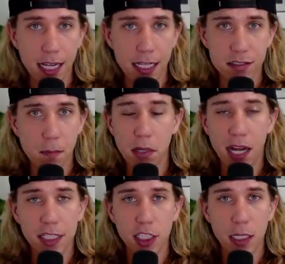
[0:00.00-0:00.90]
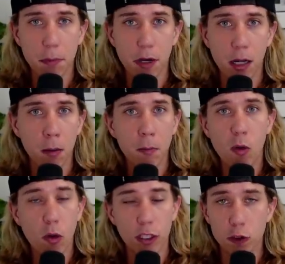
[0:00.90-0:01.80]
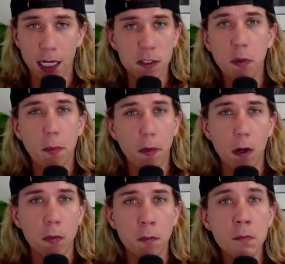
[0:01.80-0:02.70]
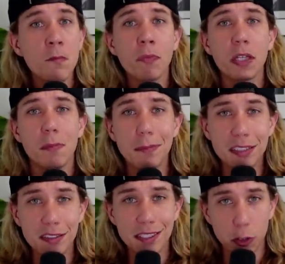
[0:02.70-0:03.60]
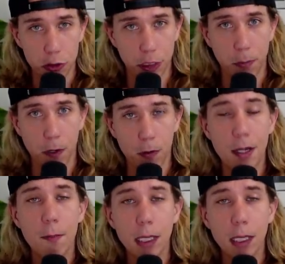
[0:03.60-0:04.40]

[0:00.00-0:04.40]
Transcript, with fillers: a supply chain problem or a transport problem Maybe it's a dealership problem.